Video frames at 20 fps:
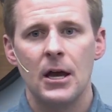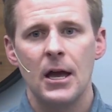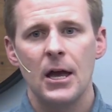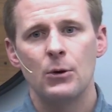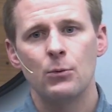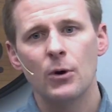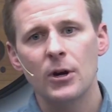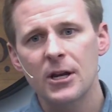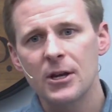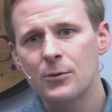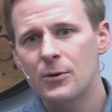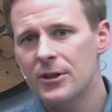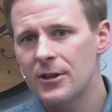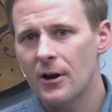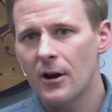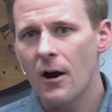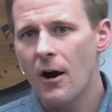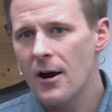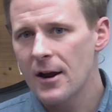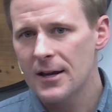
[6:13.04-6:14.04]
In working with
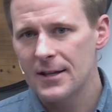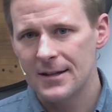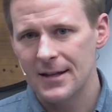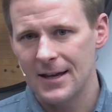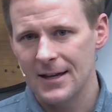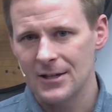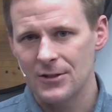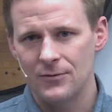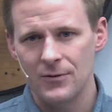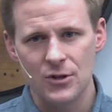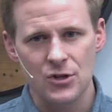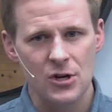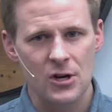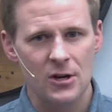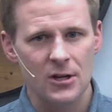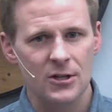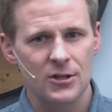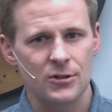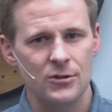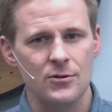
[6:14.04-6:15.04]
our architects,
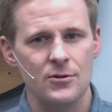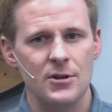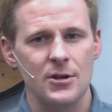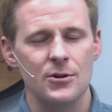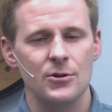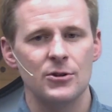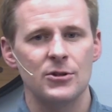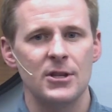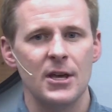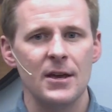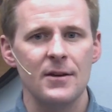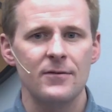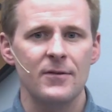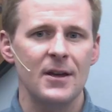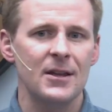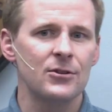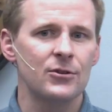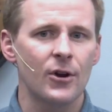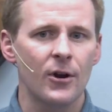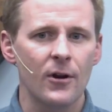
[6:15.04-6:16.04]
Visioneering Studios, they've
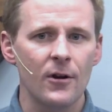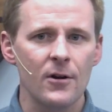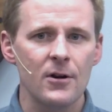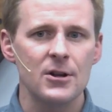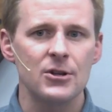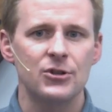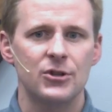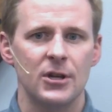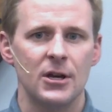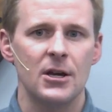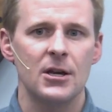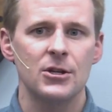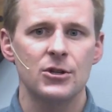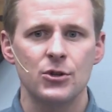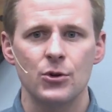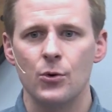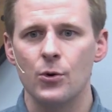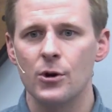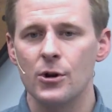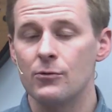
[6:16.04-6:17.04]
encouraged us
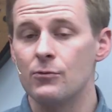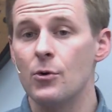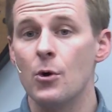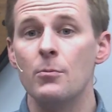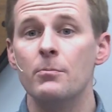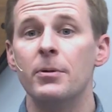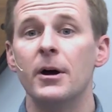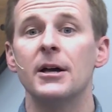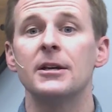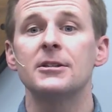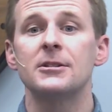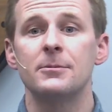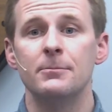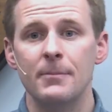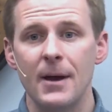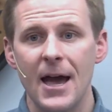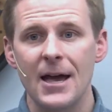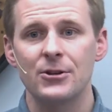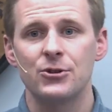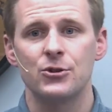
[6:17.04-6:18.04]
toward a robust
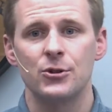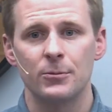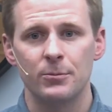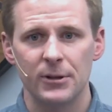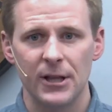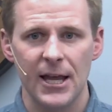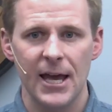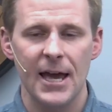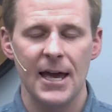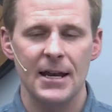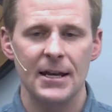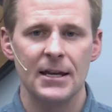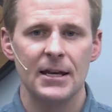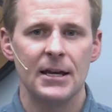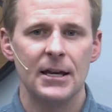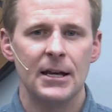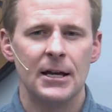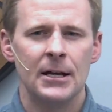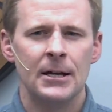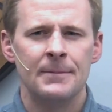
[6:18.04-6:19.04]
master plan.
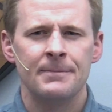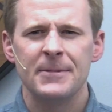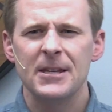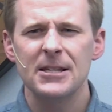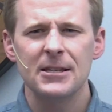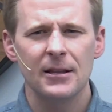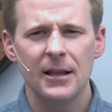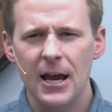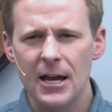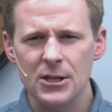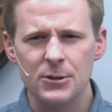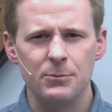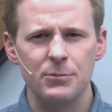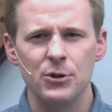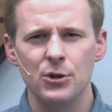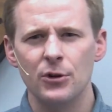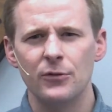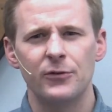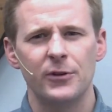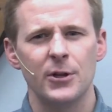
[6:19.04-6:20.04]
This aligns
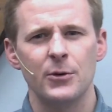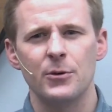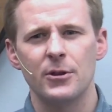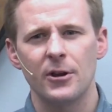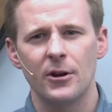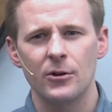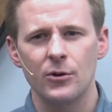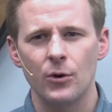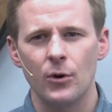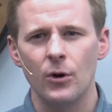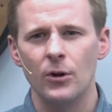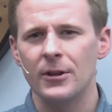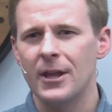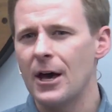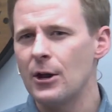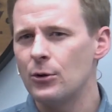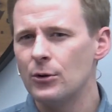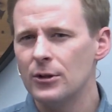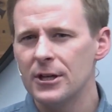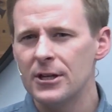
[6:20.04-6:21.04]
beautifully with our goal
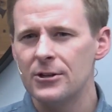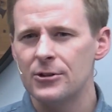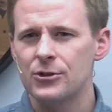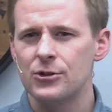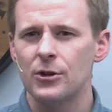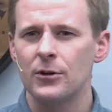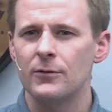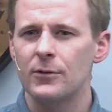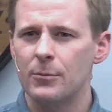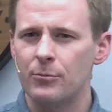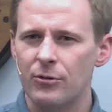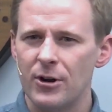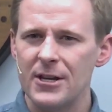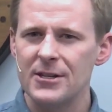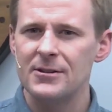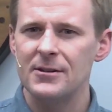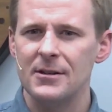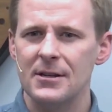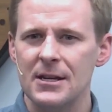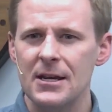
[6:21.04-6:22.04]
not only to serve the
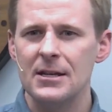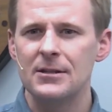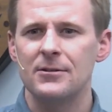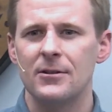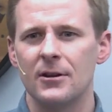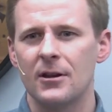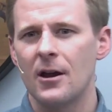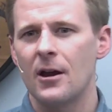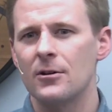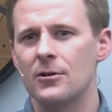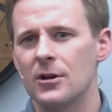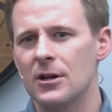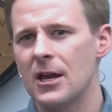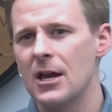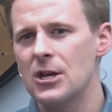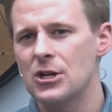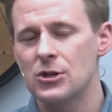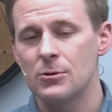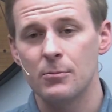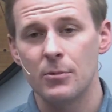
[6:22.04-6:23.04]
present needs of the
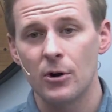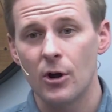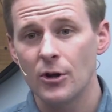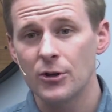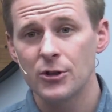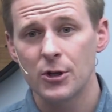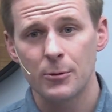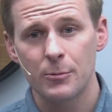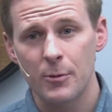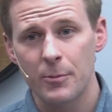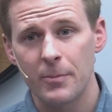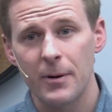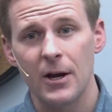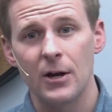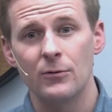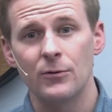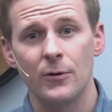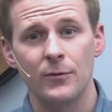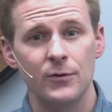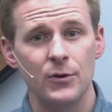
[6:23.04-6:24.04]
congregation, but also to
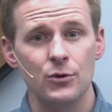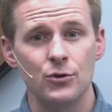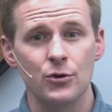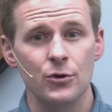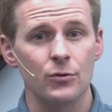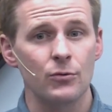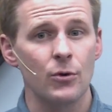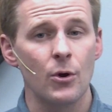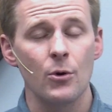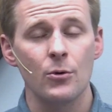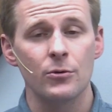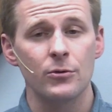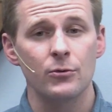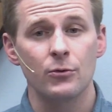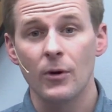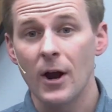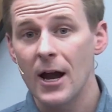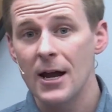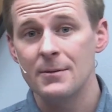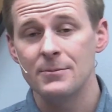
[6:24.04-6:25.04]
prepare for future growth.
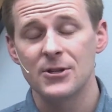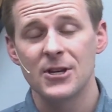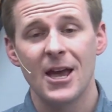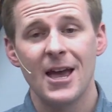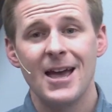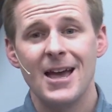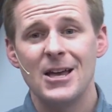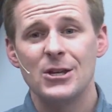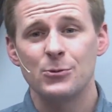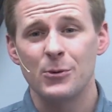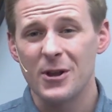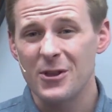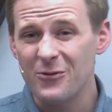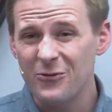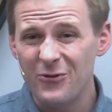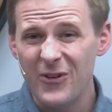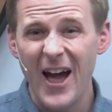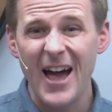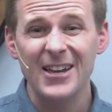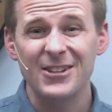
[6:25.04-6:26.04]
Grimes is one of the
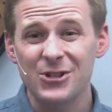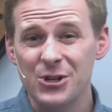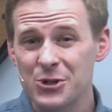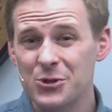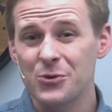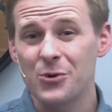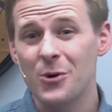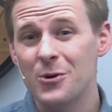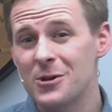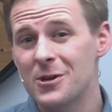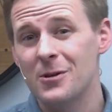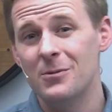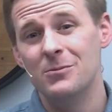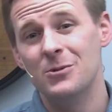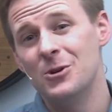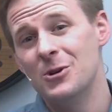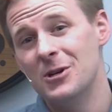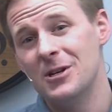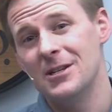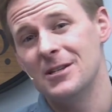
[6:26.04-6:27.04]
fastest growing
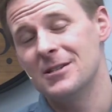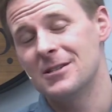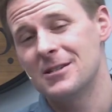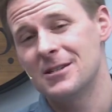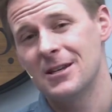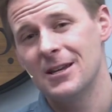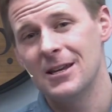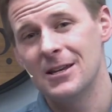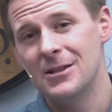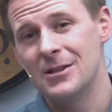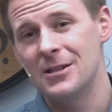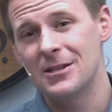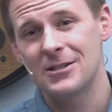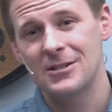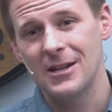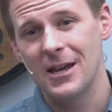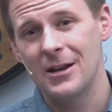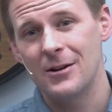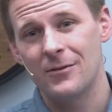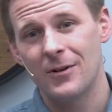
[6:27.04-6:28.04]
communities in the
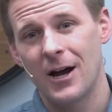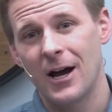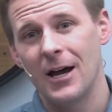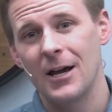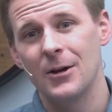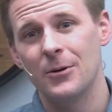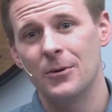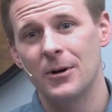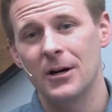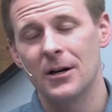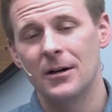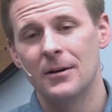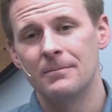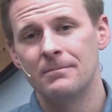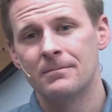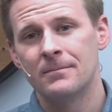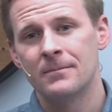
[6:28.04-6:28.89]
state of Iowa.